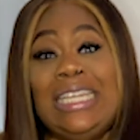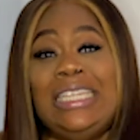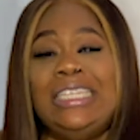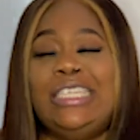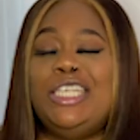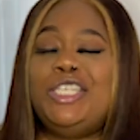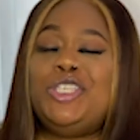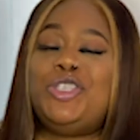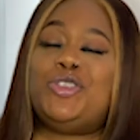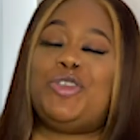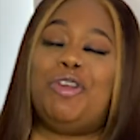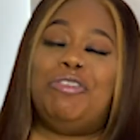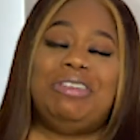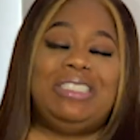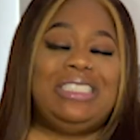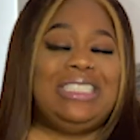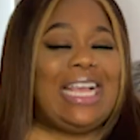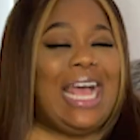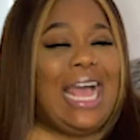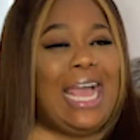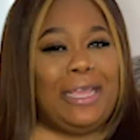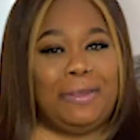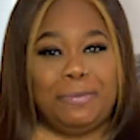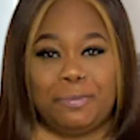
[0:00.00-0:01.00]
This story
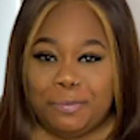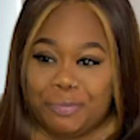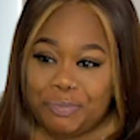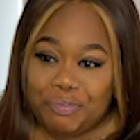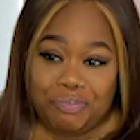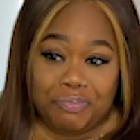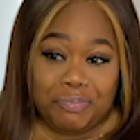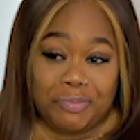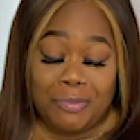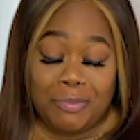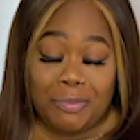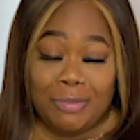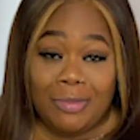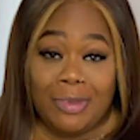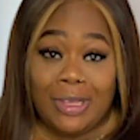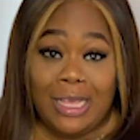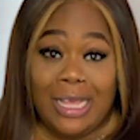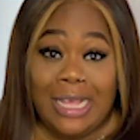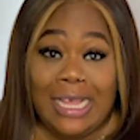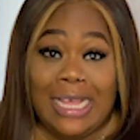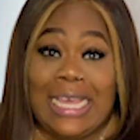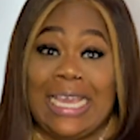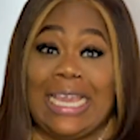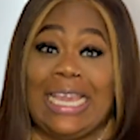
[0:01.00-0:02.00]
time
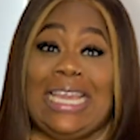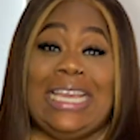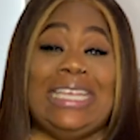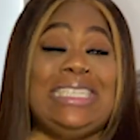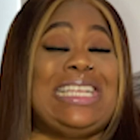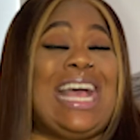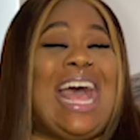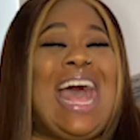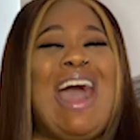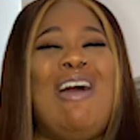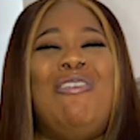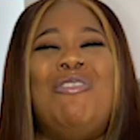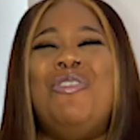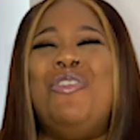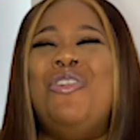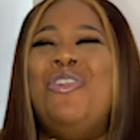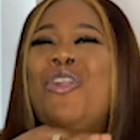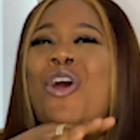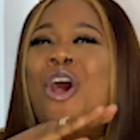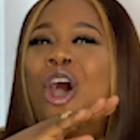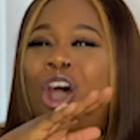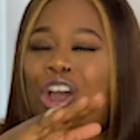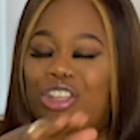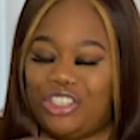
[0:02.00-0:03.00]
is how
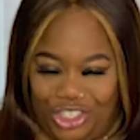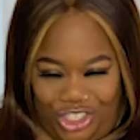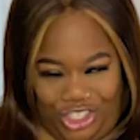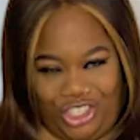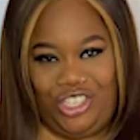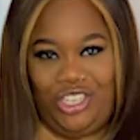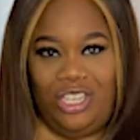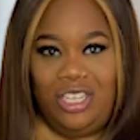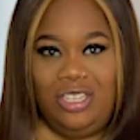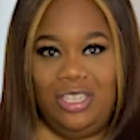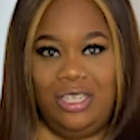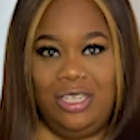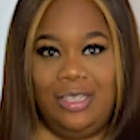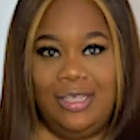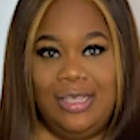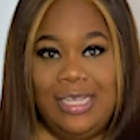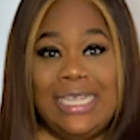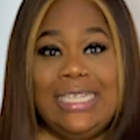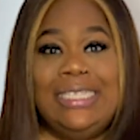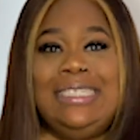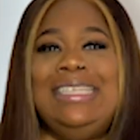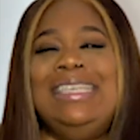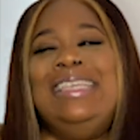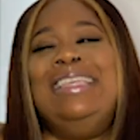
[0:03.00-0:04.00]
not
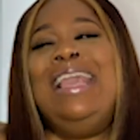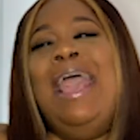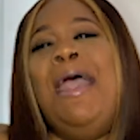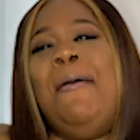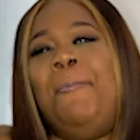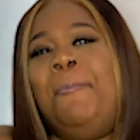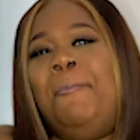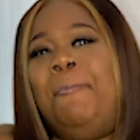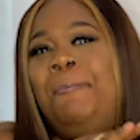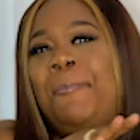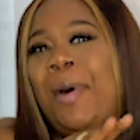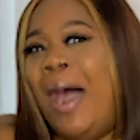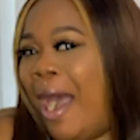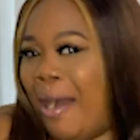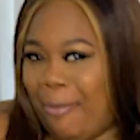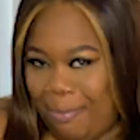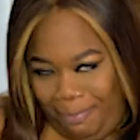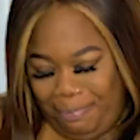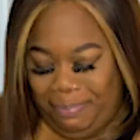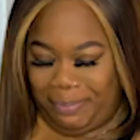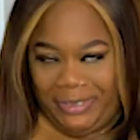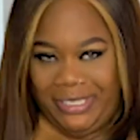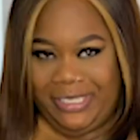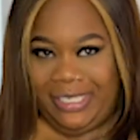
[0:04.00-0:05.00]
to get
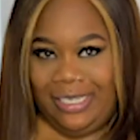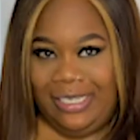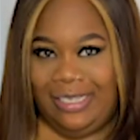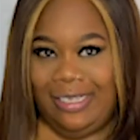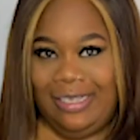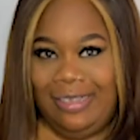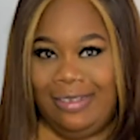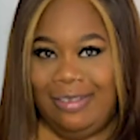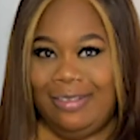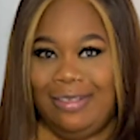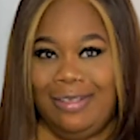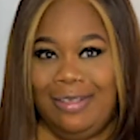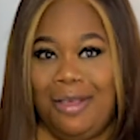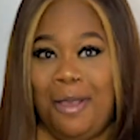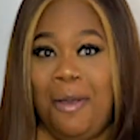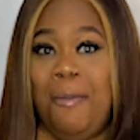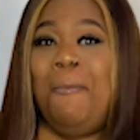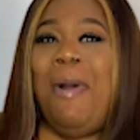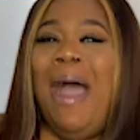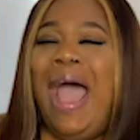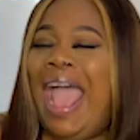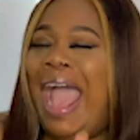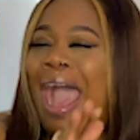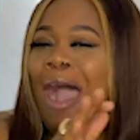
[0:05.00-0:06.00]
bumped
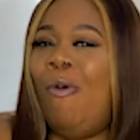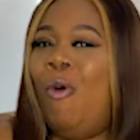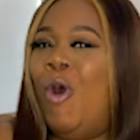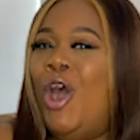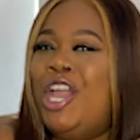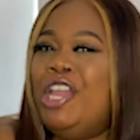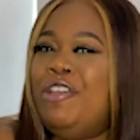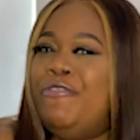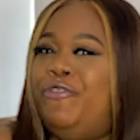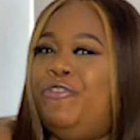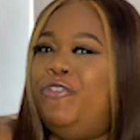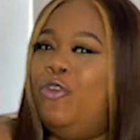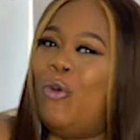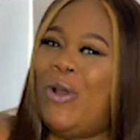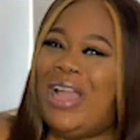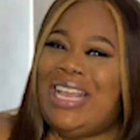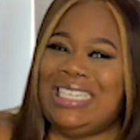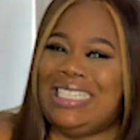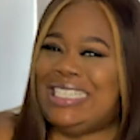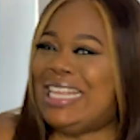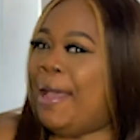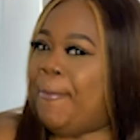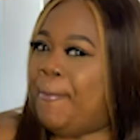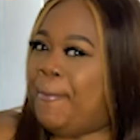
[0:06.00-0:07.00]
by our
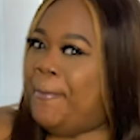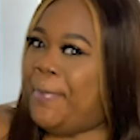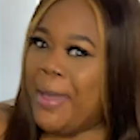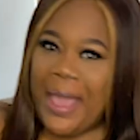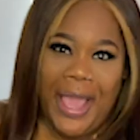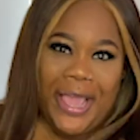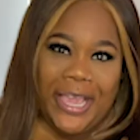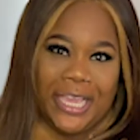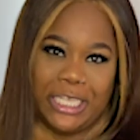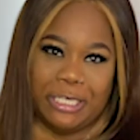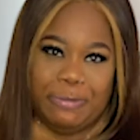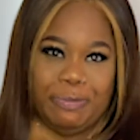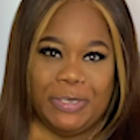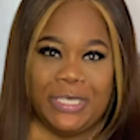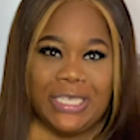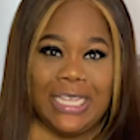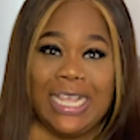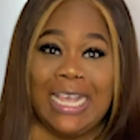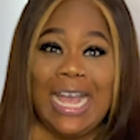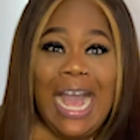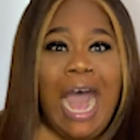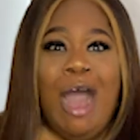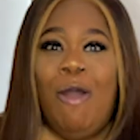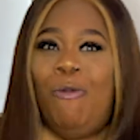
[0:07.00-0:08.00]
influencer babes,
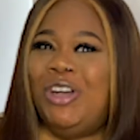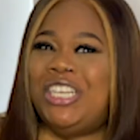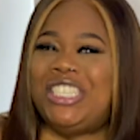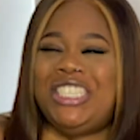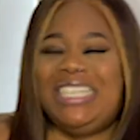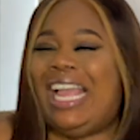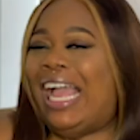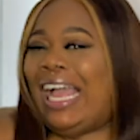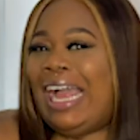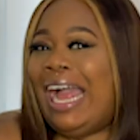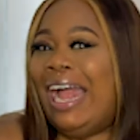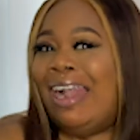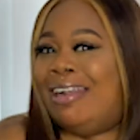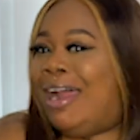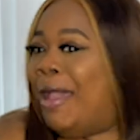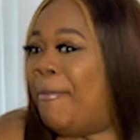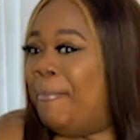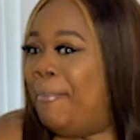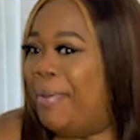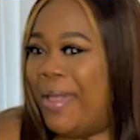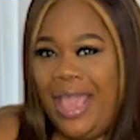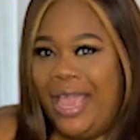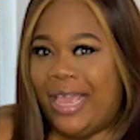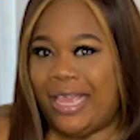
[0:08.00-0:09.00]
our Shakara
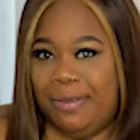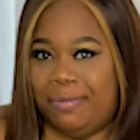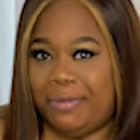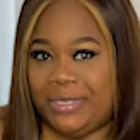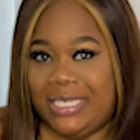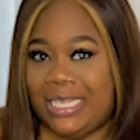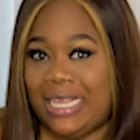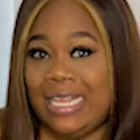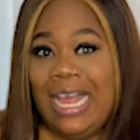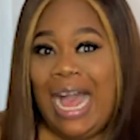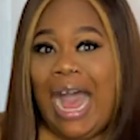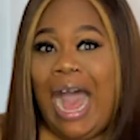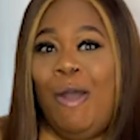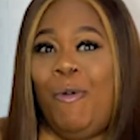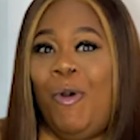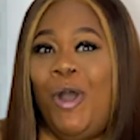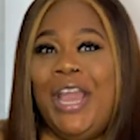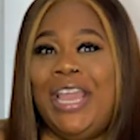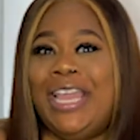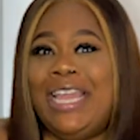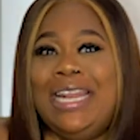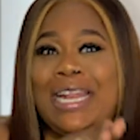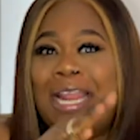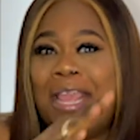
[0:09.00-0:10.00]
babes,
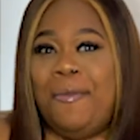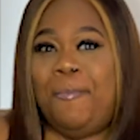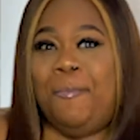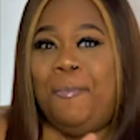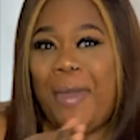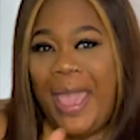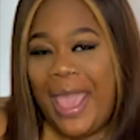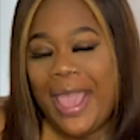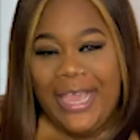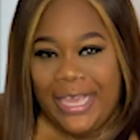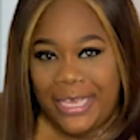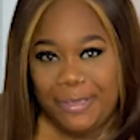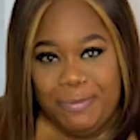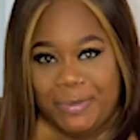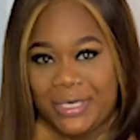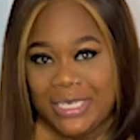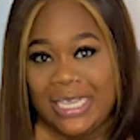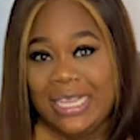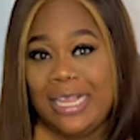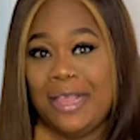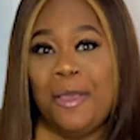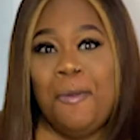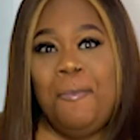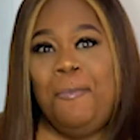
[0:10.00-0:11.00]
our Hilly babes,
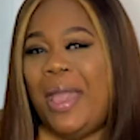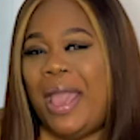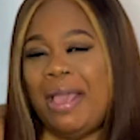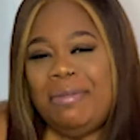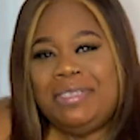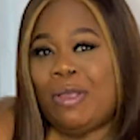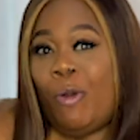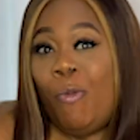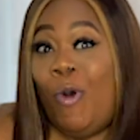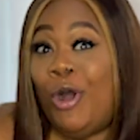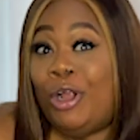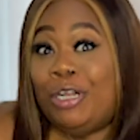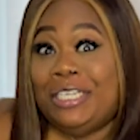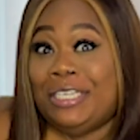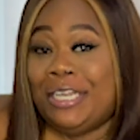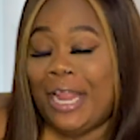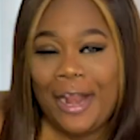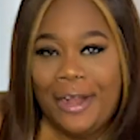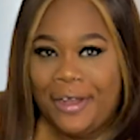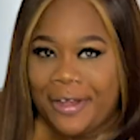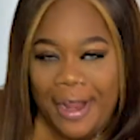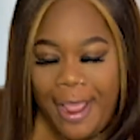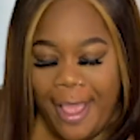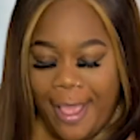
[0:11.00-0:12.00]
babes that weren't
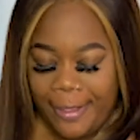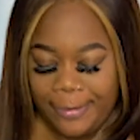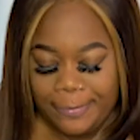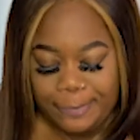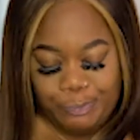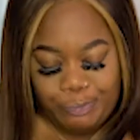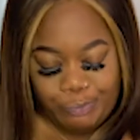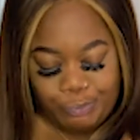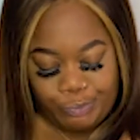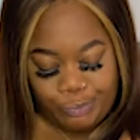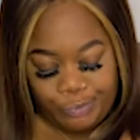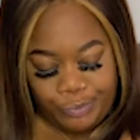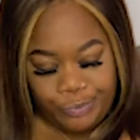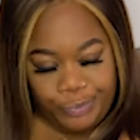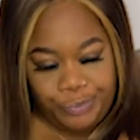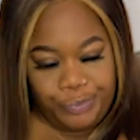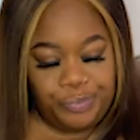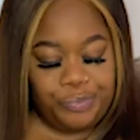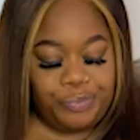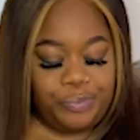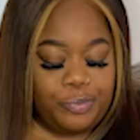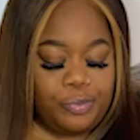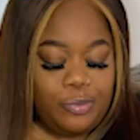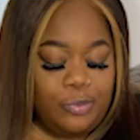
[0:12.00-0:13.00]
dead there.
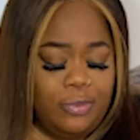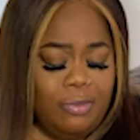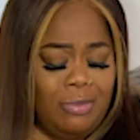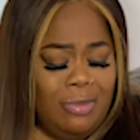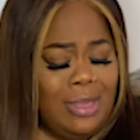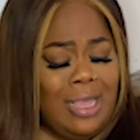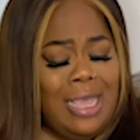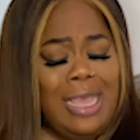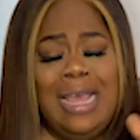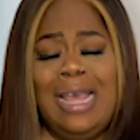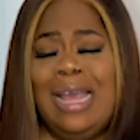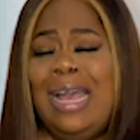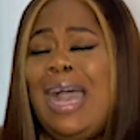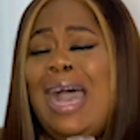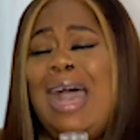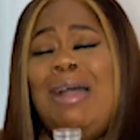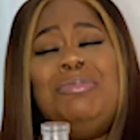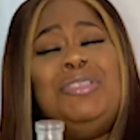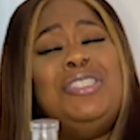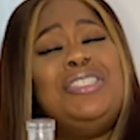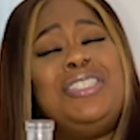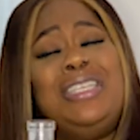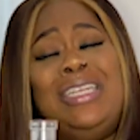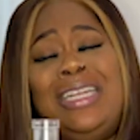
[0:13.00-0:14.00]

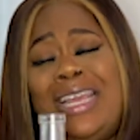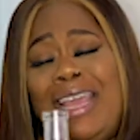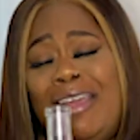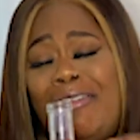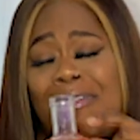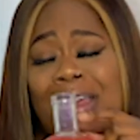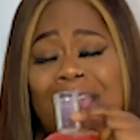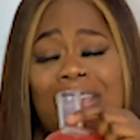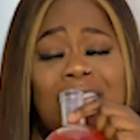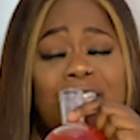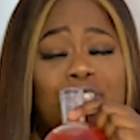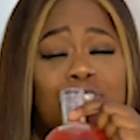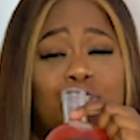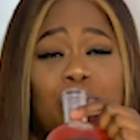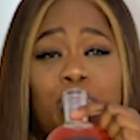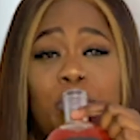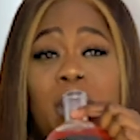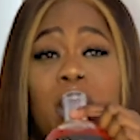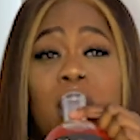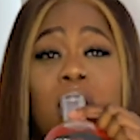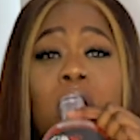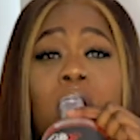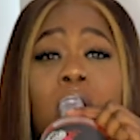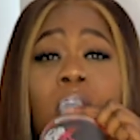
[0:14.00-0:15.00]
I'm just gonna get right into
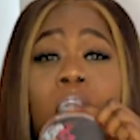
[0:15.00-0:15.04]
it